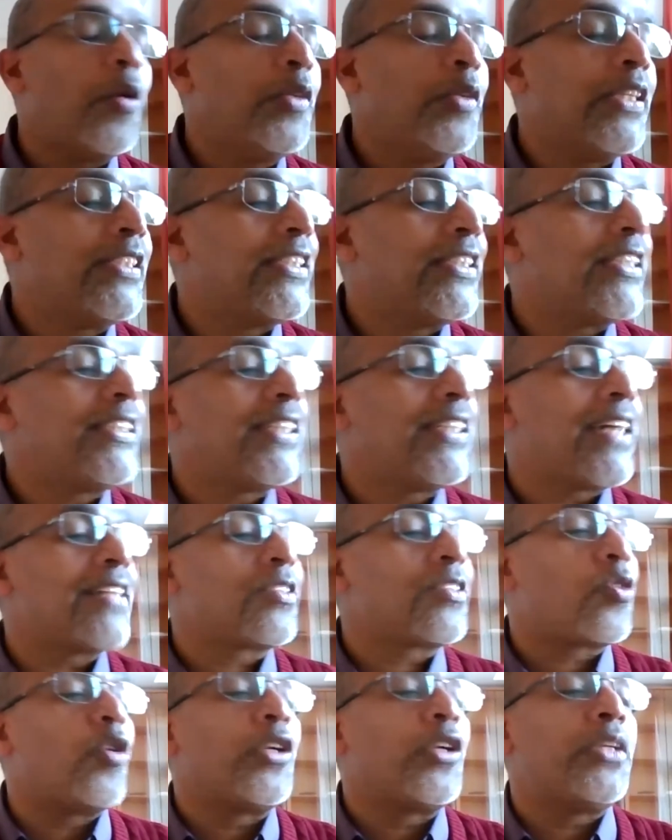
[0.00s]
how the church
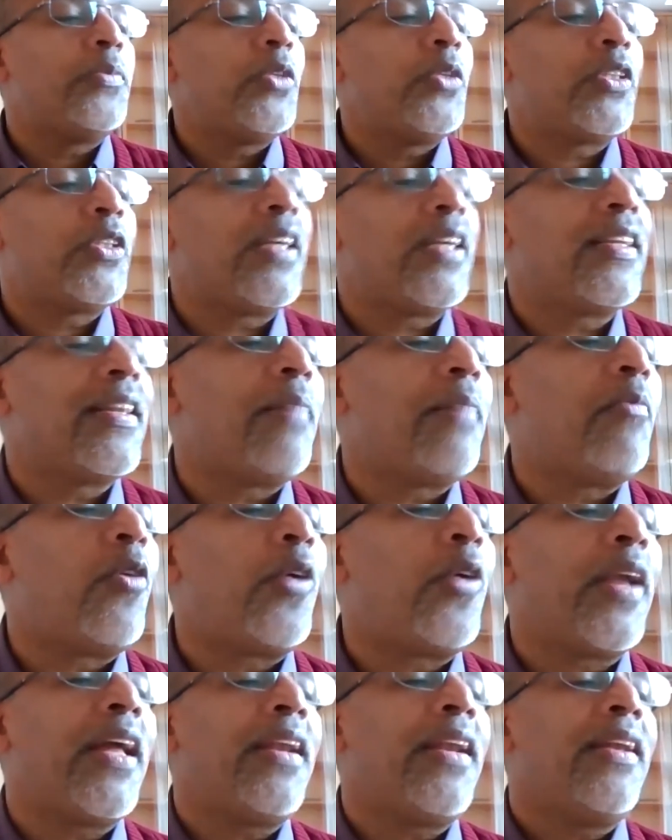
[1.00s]
has contributed the
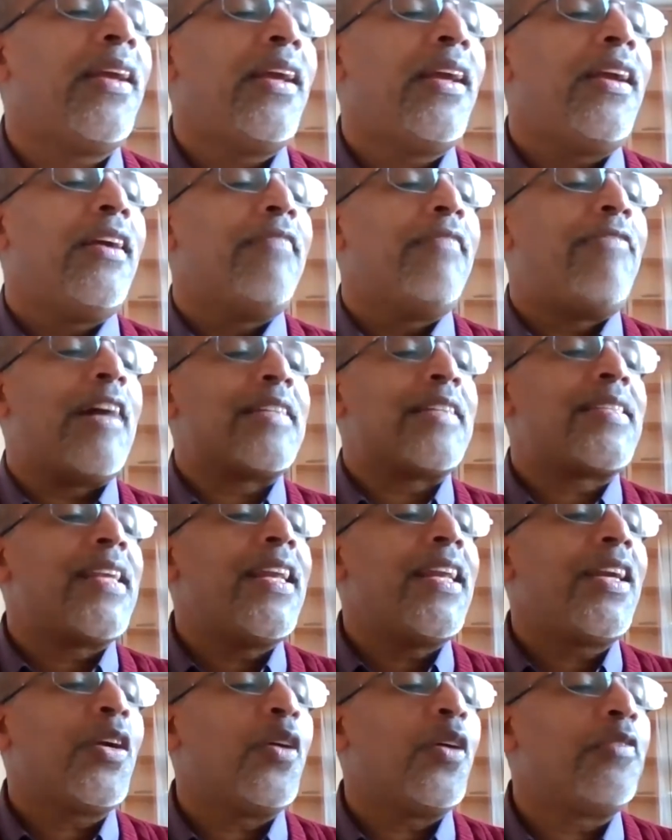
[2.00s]
modern
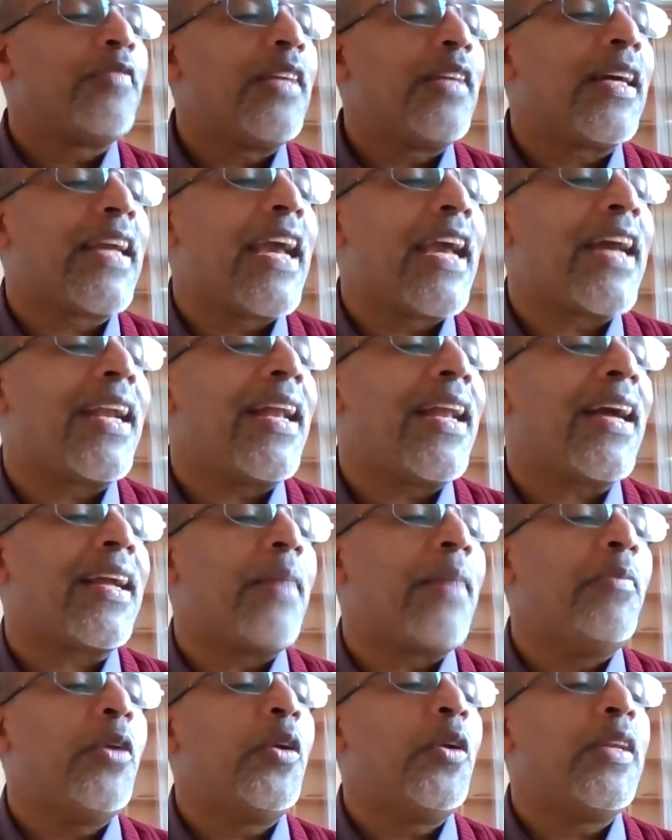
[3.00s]
fastening of the Kerala
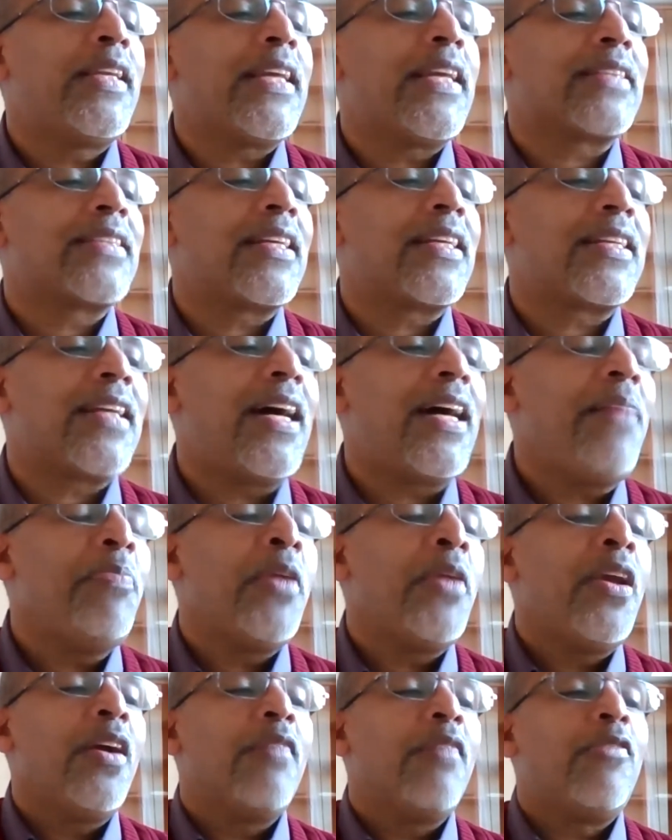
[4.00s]
community, etc.
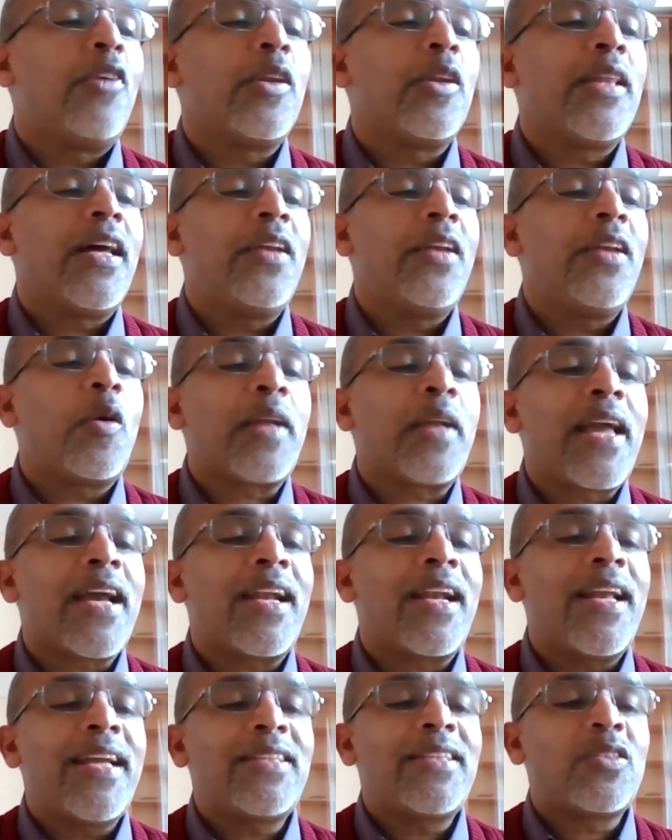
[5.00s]
For the
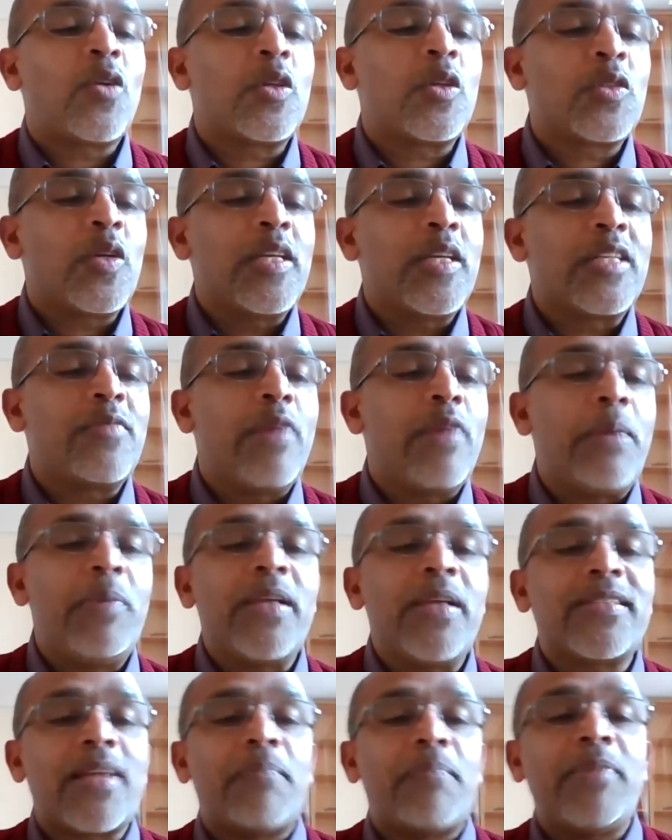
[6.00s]
non-Keralites also, it may
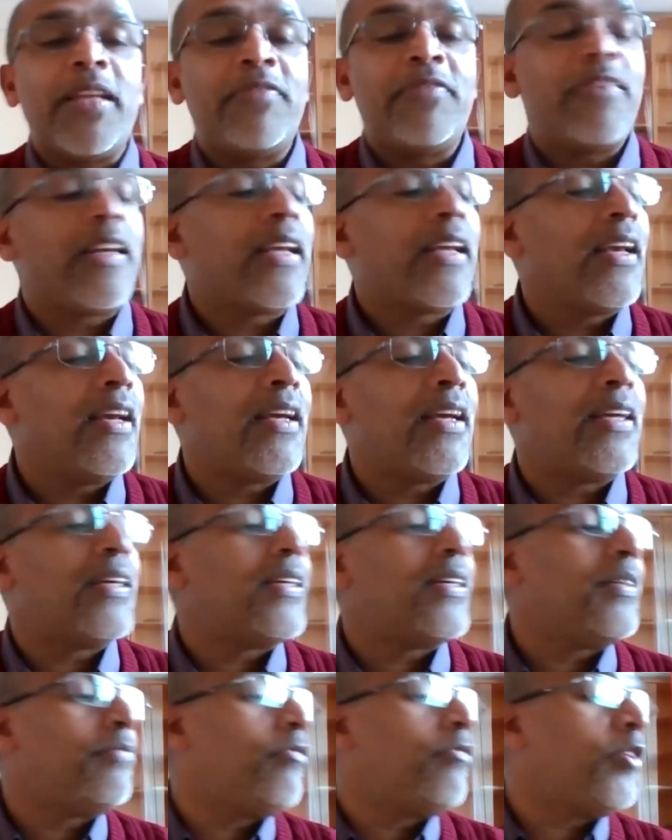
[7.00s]
be some difficult
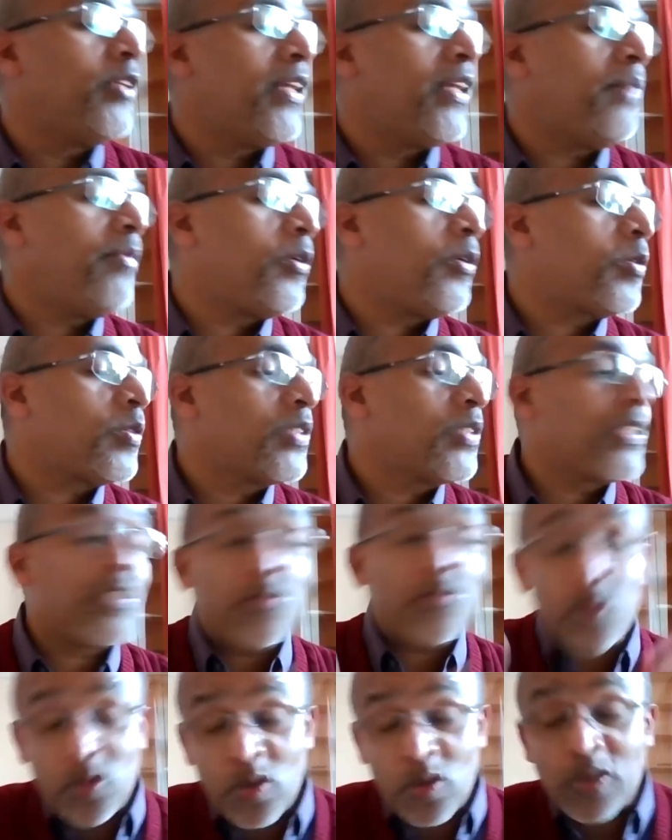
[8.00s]
uh, for them, or else
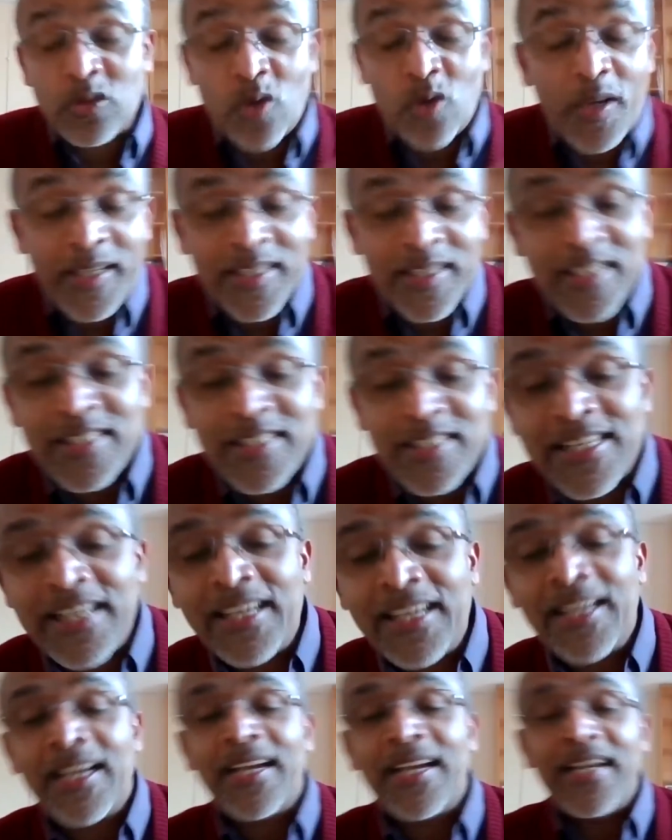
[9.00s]
it's not so
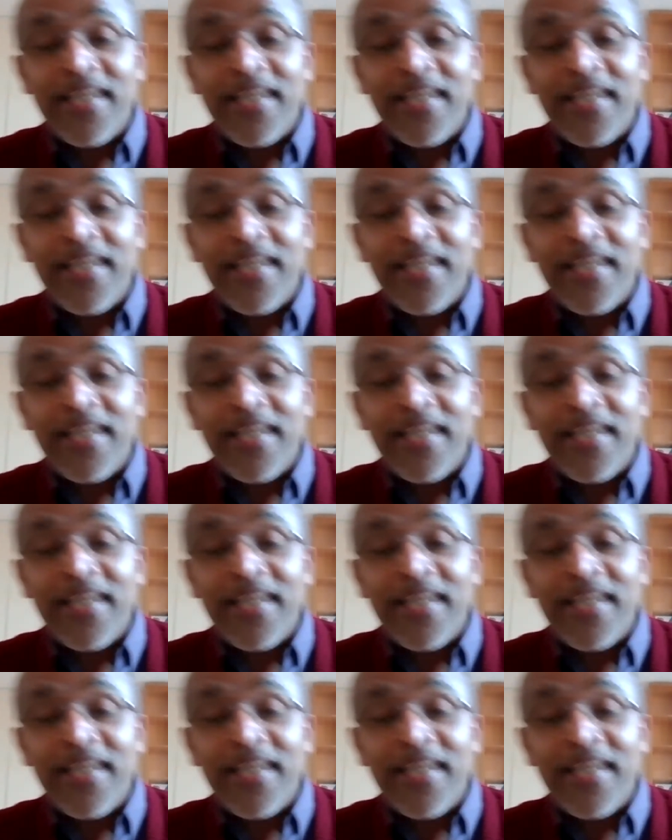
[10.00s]
interesting